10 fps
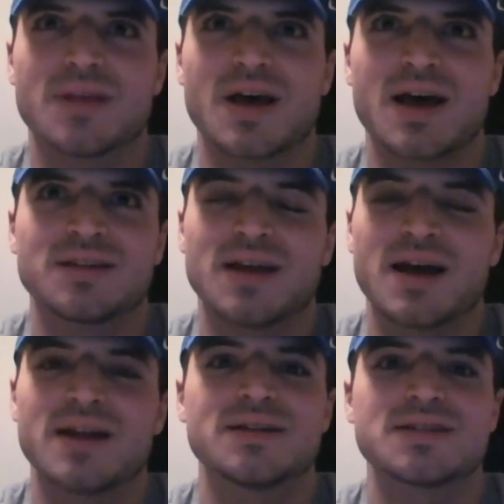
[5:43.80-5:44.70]
I
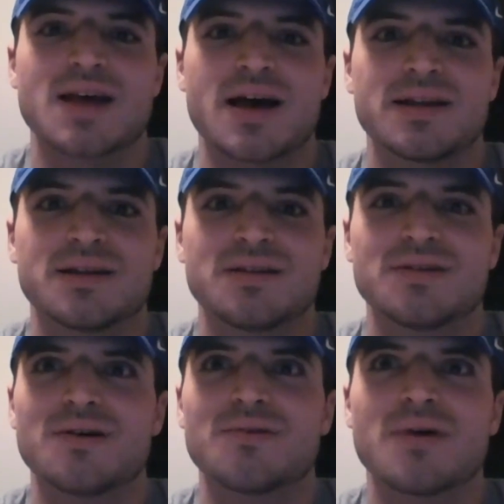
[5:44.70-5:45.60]
kind of decided, you
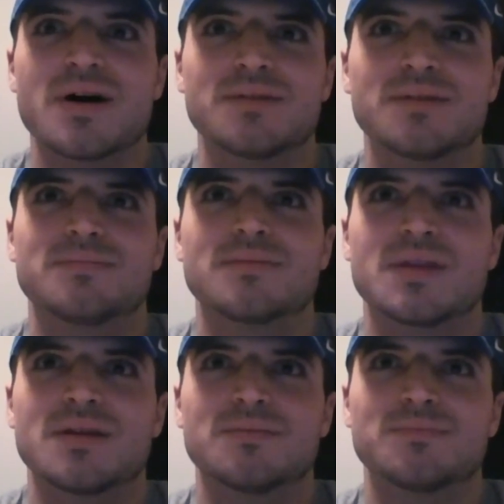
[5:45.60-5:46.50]
know what,
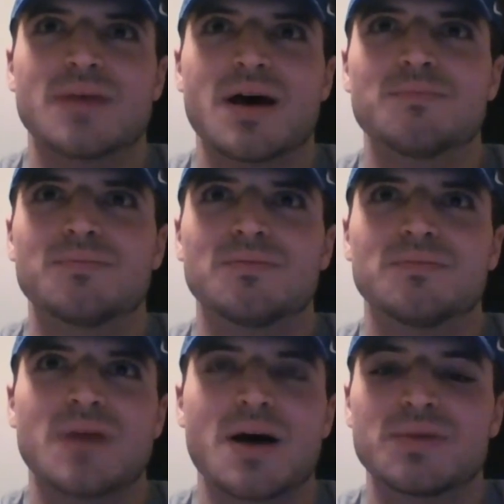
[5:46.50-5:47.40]
I'm
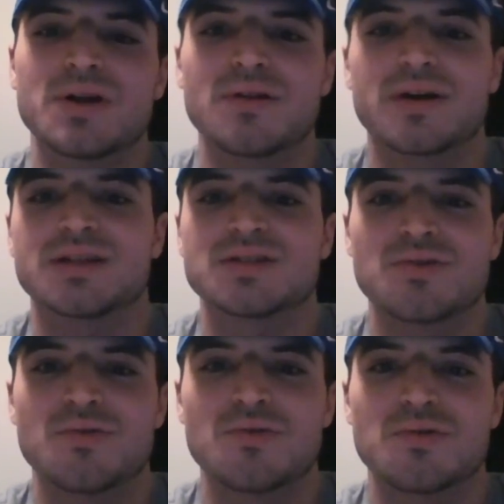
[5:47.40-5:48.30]
going to look at
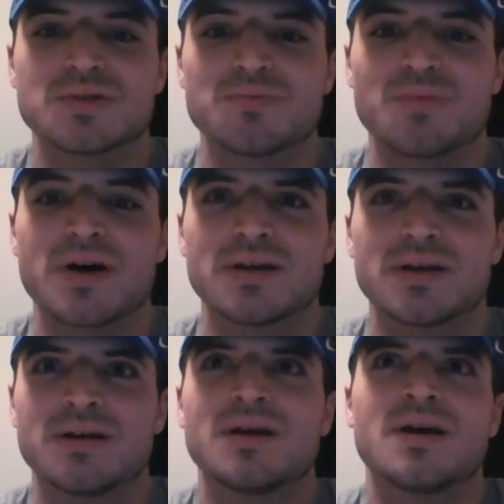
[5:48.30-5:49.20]
schools, but
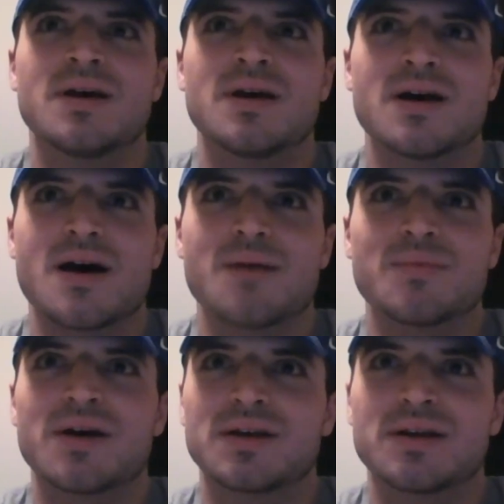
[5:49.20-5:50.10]
I'm
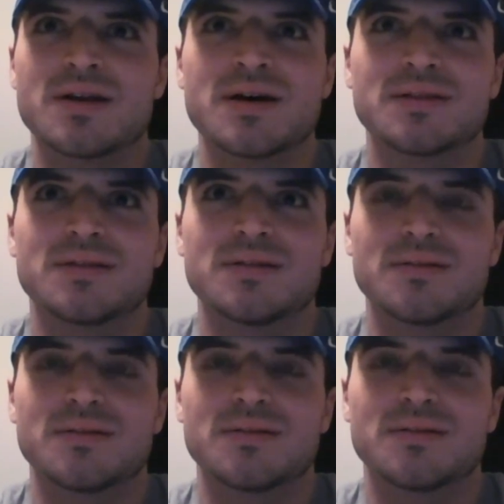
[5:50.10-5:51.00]
not going to
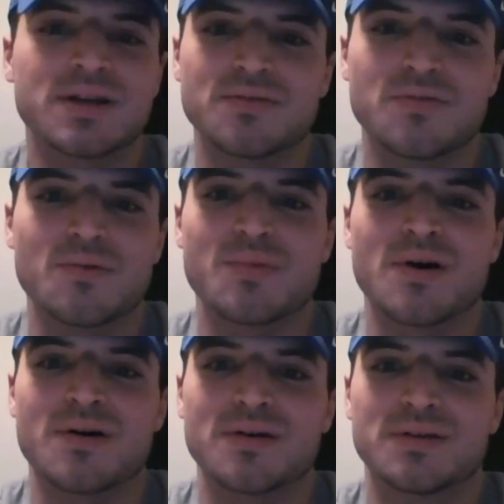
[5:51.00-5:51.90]
look into
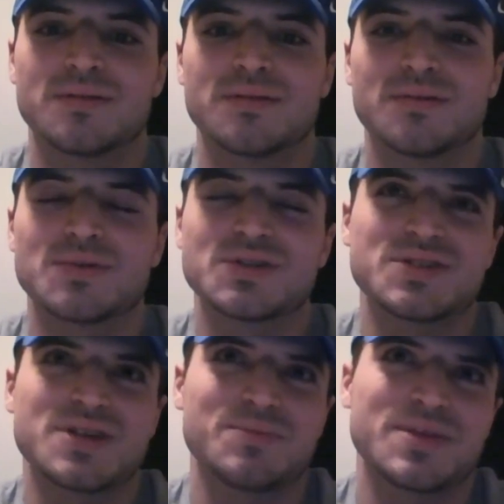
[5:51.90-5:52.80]
football, which
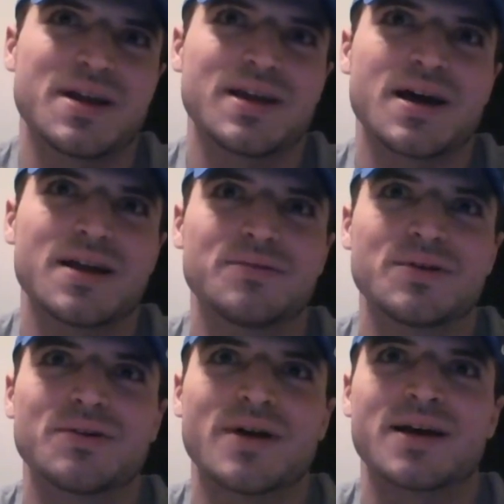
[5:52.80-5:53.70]
is something I kind of
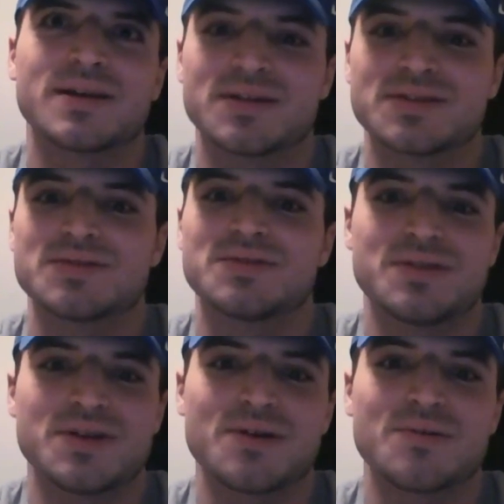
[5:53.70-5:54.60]
regret because,
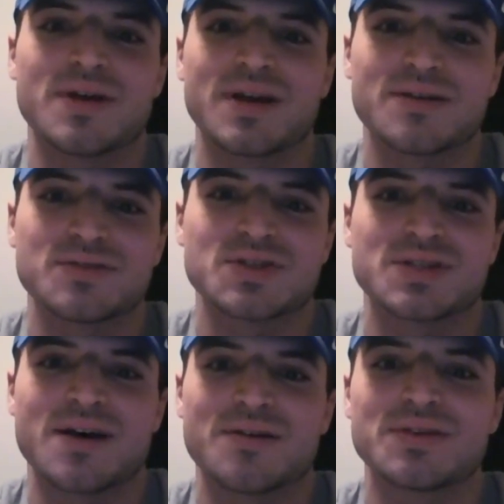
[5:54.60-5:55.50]
you know, like I was
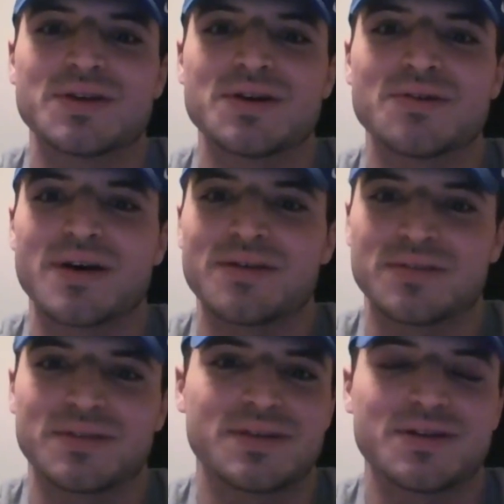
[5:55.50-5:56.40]
just telling you, I,
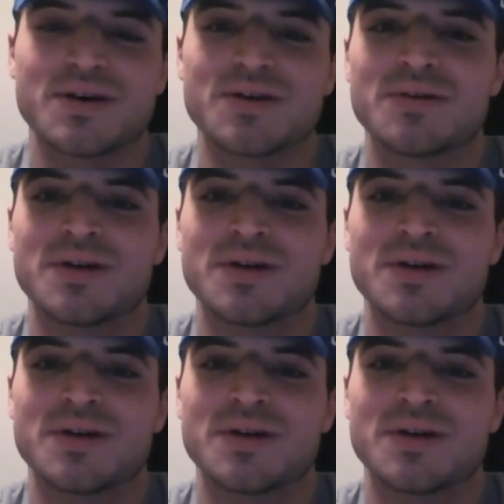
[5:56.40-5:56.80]
you know,